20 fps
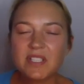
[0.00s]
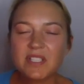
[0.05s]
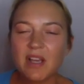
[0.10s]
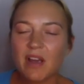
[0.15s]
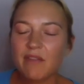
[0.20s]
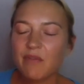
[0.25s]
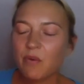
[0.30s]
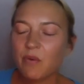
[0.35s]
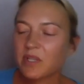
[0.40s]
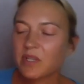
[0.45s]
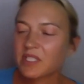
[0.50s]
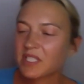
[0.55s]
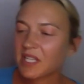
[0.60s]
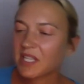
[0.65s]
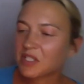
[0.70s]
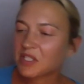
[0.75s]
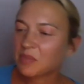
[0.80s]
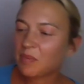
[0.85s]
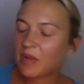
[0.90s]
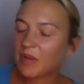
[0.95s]
always
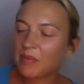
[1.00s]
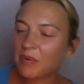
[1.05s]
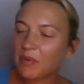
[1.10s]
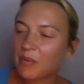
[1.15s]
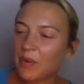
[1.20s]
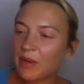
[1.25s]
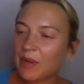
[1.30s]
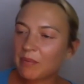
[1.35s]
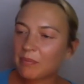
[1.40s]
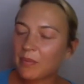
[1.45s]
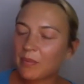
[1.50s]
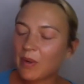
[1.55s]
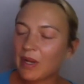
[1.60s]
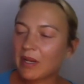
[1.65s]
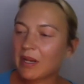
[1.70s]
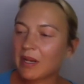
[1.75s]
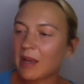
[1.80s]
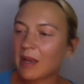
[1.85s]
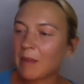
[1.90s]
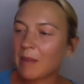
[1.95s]
said to people
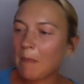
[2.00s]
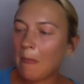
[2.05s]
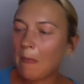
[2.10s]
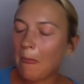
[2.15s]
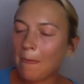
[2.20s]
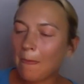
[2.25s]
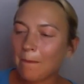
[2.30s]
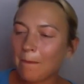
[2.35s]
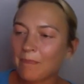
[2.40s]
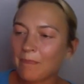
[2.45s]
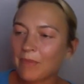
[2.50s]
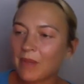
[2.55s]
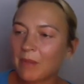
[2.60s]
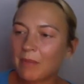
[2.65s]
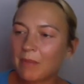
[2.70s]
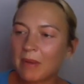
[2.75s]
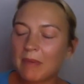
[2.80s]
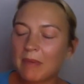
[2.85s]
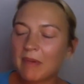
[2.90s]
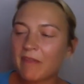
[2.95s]
when
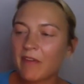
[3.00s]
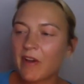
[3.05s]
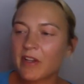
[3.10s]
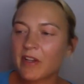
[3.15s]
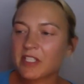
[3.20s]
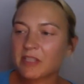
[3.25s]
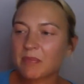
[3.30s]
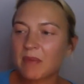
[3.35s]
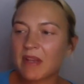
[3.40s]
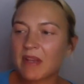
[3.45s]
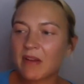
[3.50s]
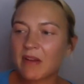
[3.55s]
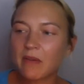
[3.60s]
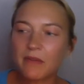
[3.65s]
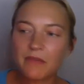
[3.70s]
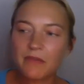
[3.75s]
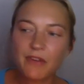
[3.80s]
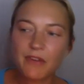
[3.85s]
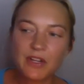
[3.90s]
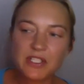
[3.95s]
people have asked me,
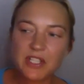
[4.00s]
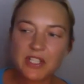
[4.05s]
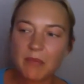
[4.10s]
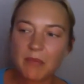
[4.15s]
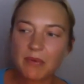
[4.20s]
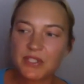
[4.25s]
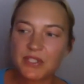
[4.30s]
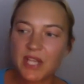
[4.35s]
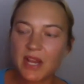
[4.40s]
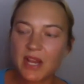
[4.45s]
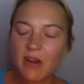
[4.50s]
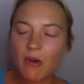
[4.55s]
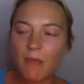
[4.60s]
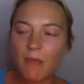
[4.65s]
for example, saying, "Oh, my